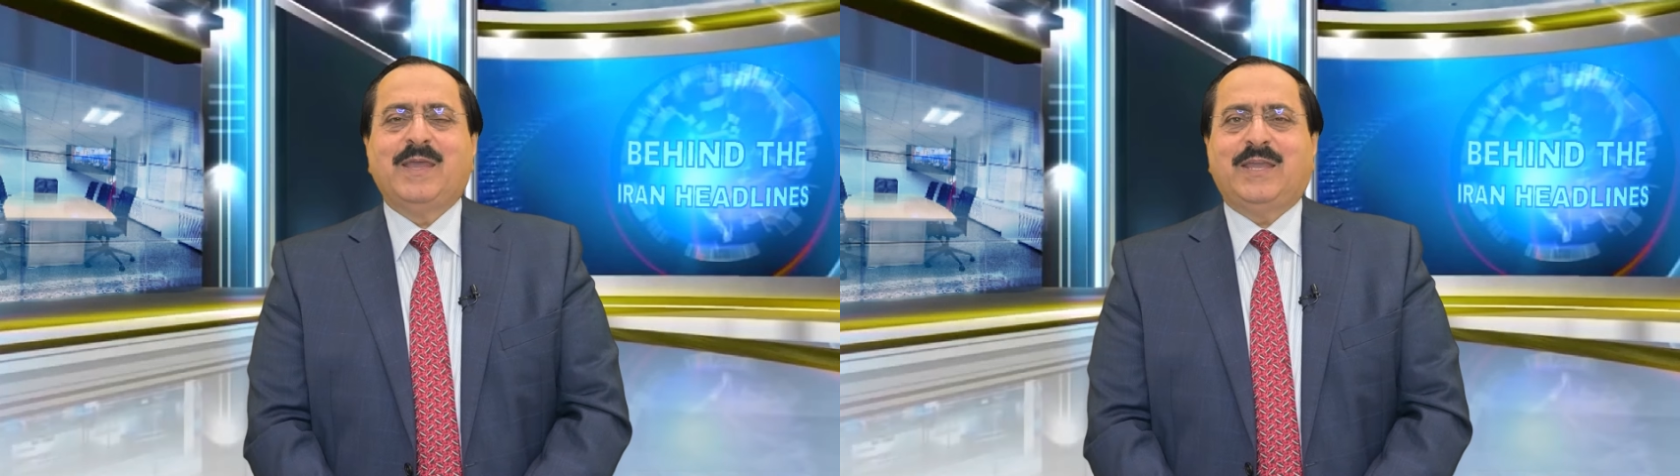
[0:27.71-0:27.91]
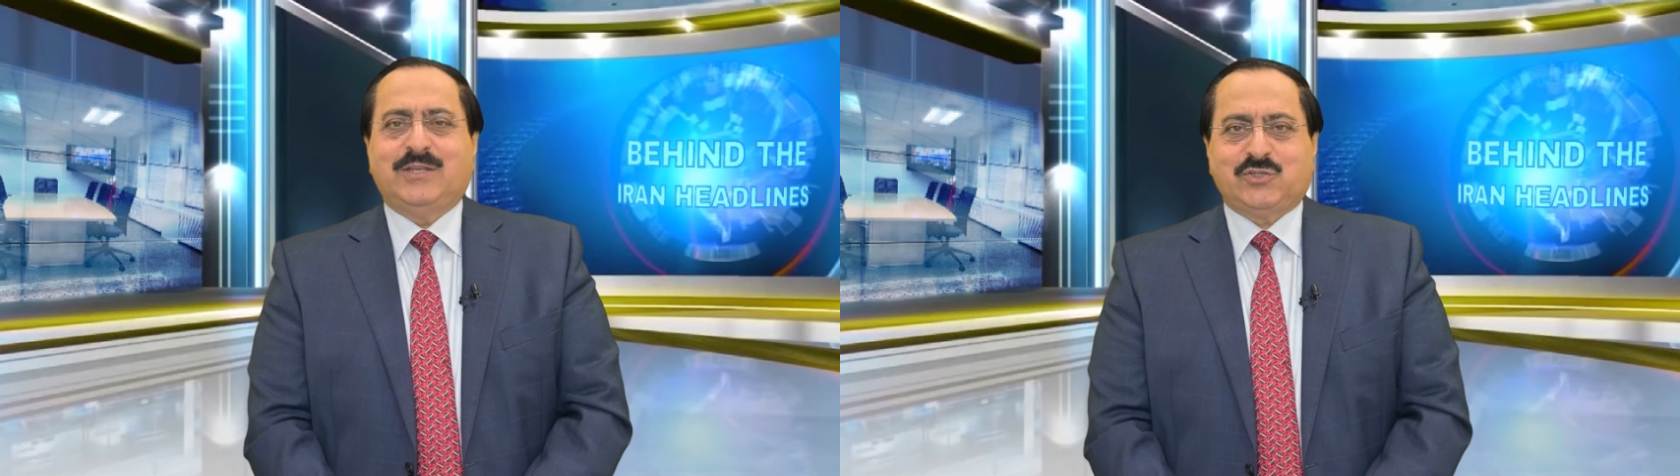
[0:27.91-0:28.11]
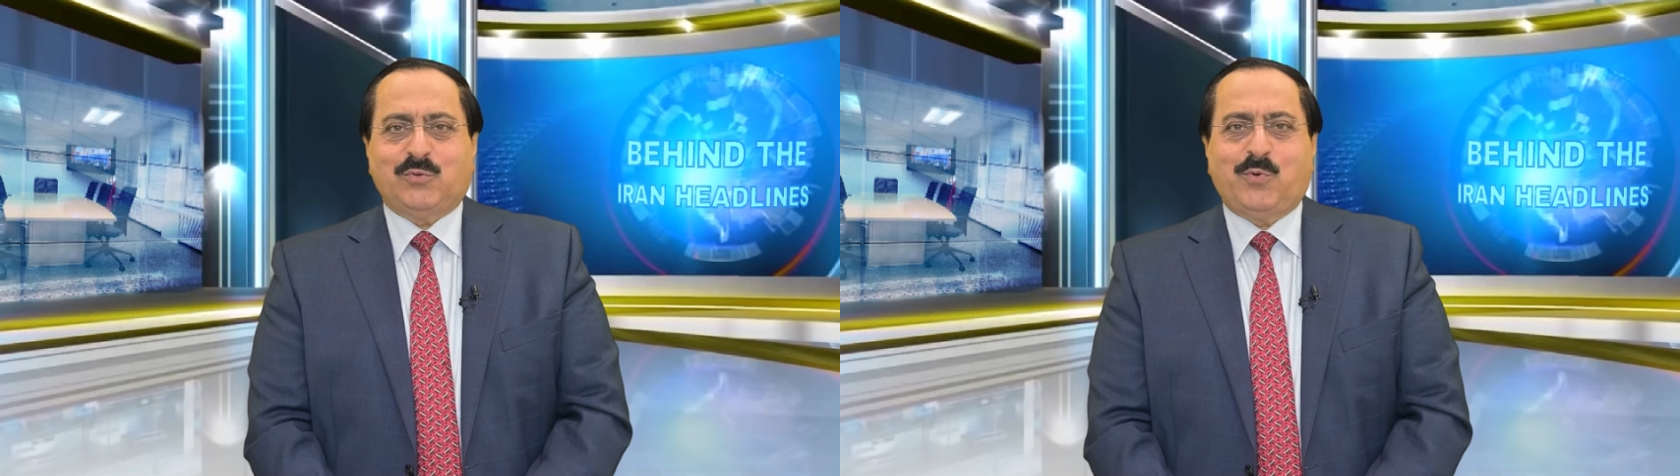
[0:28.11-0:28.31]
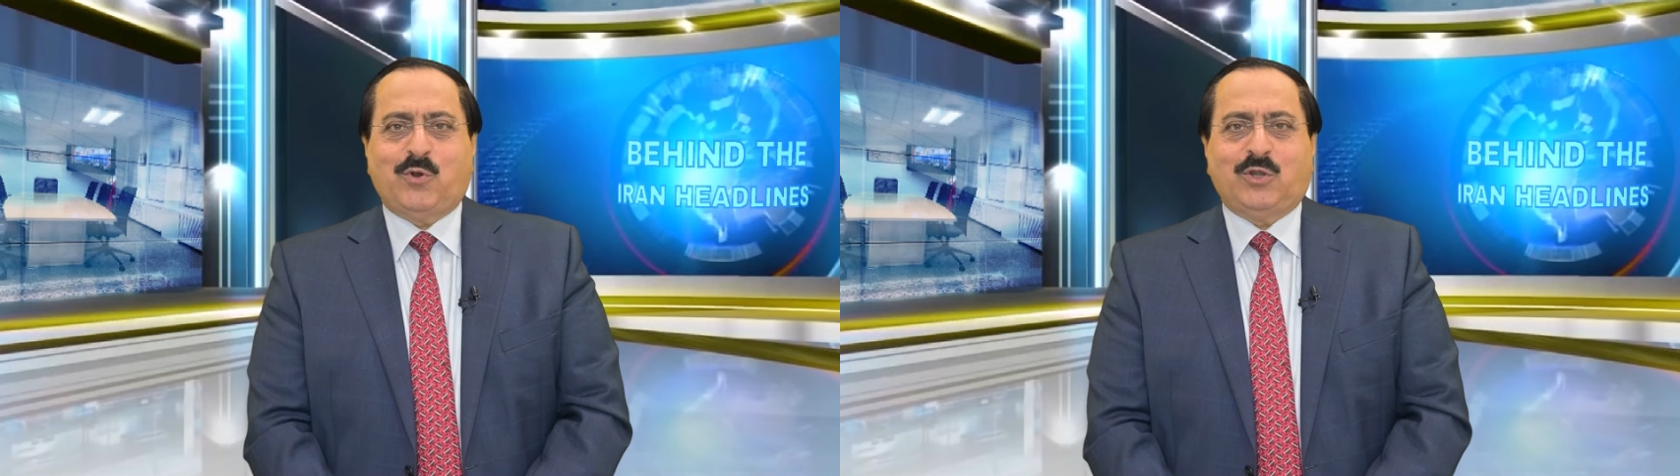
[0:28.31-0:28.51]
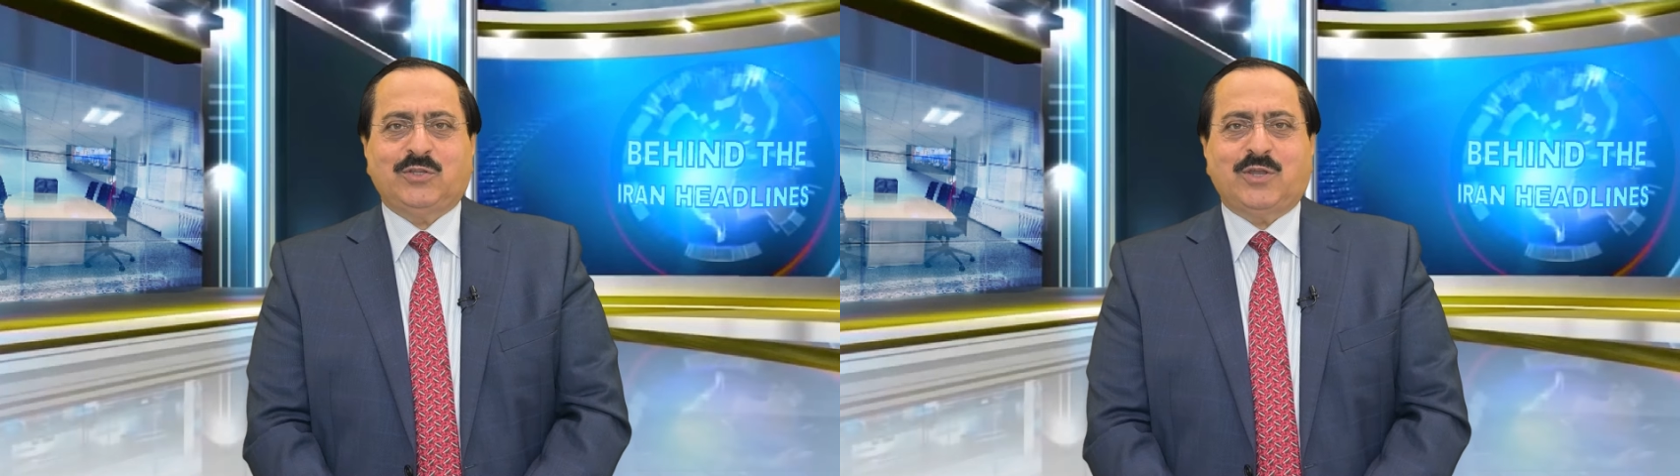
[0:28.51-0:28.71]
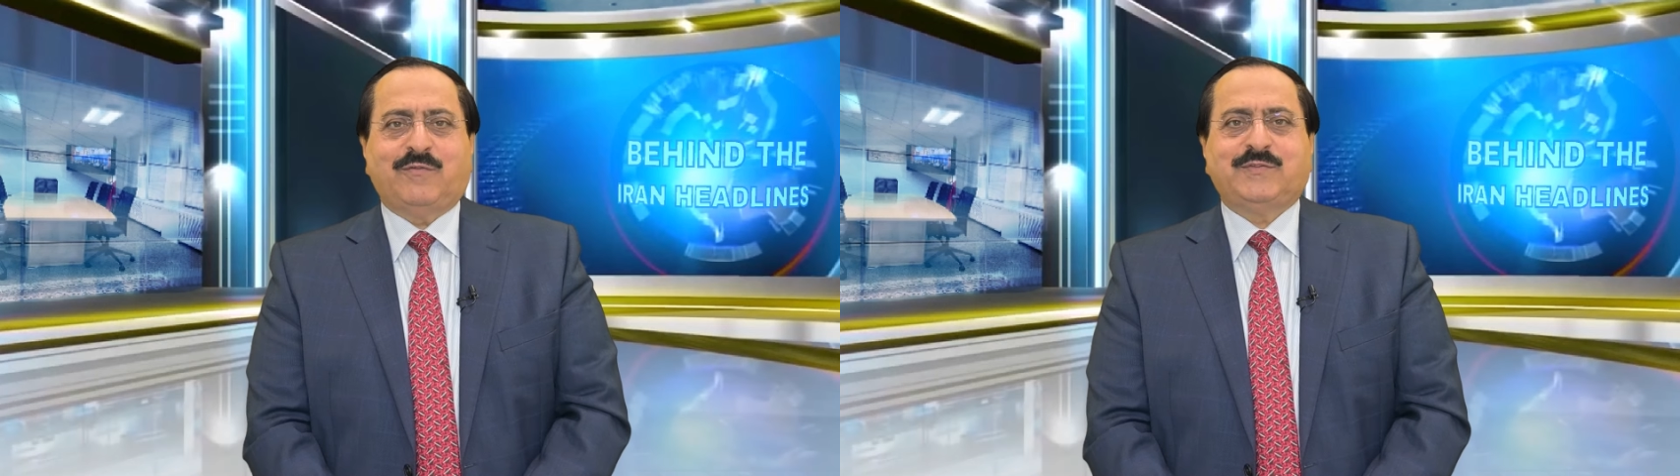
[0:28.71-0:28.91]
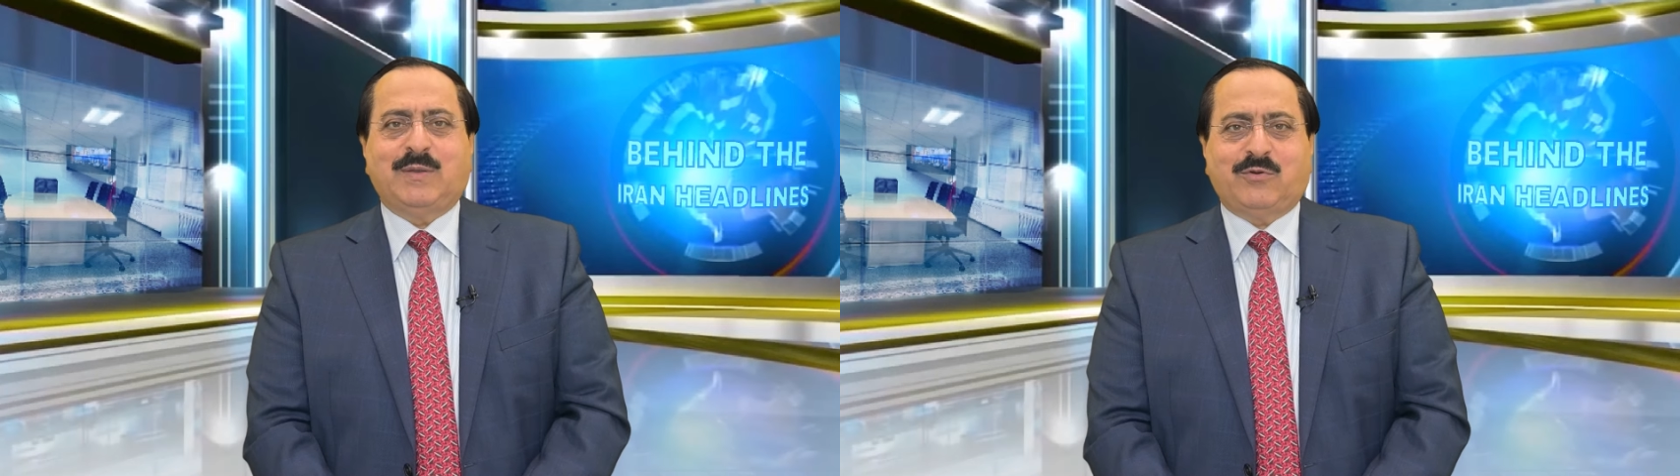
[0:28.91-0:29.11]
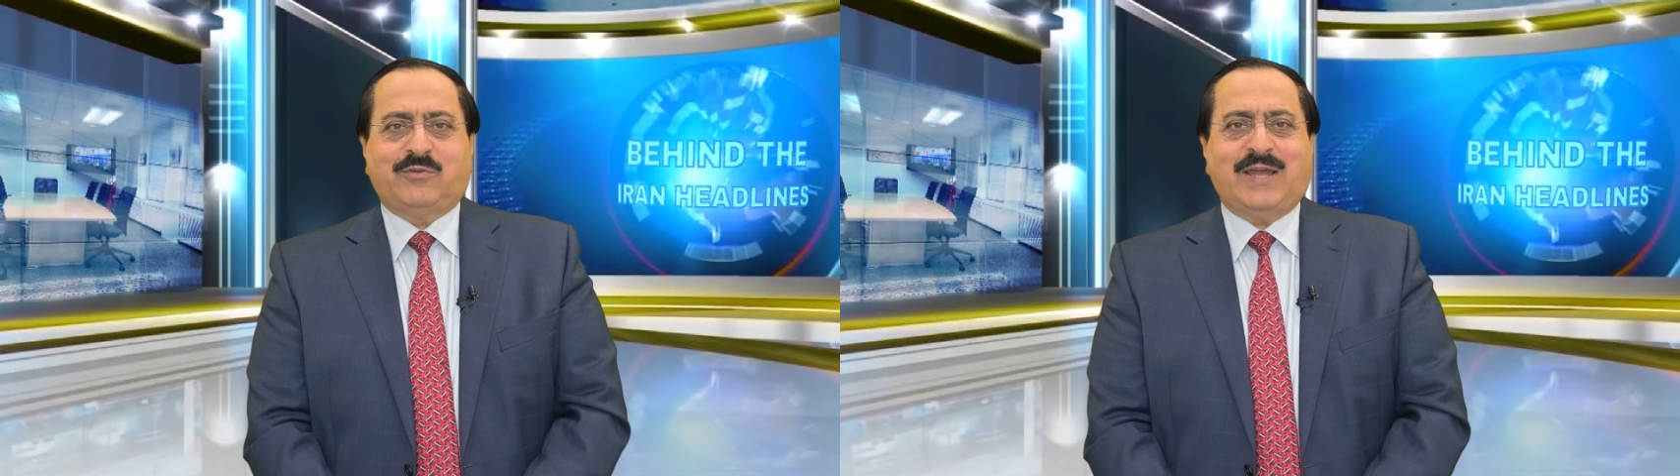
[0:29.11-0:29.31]
in support of
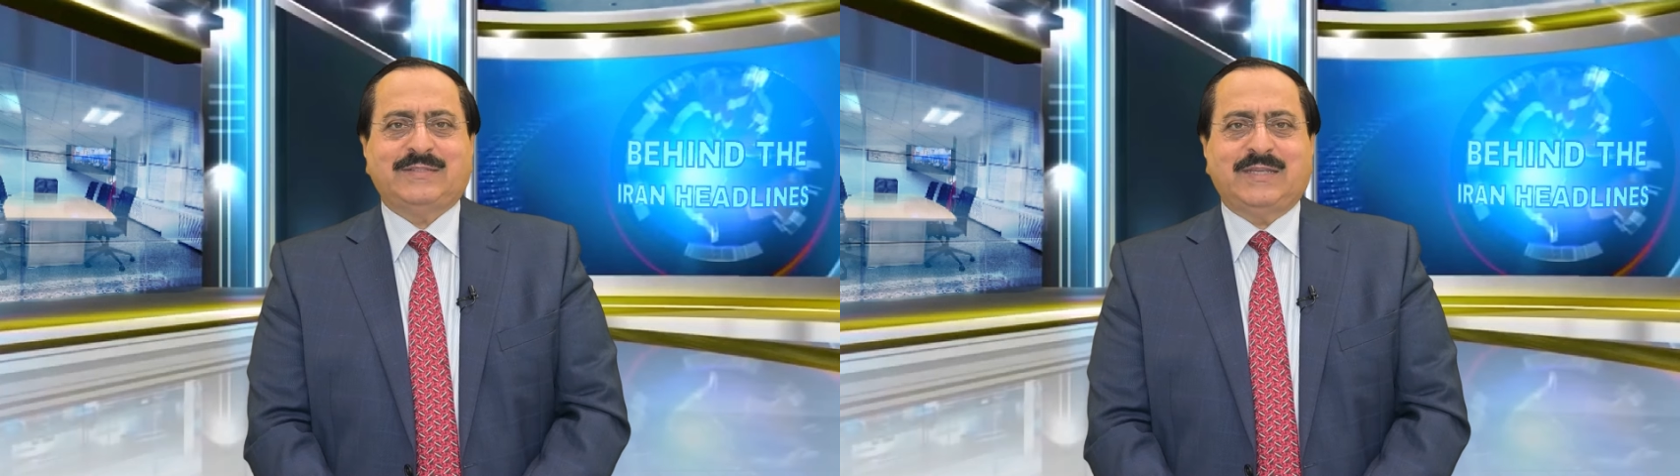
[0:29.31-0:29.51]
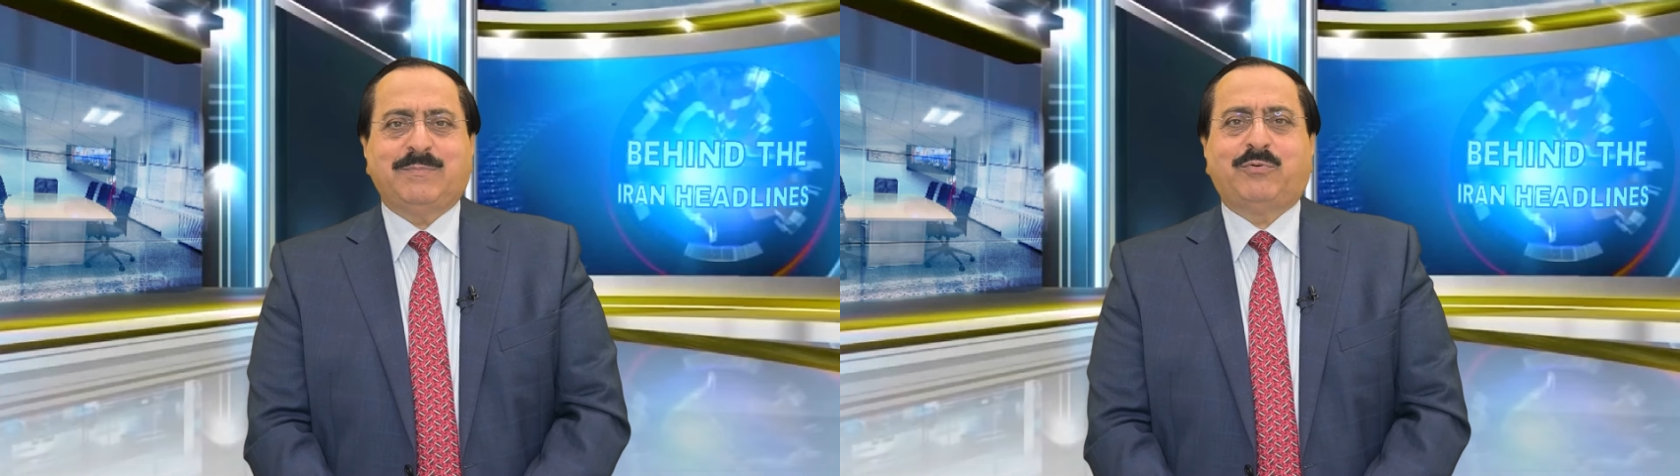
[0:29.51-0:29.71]
Democratic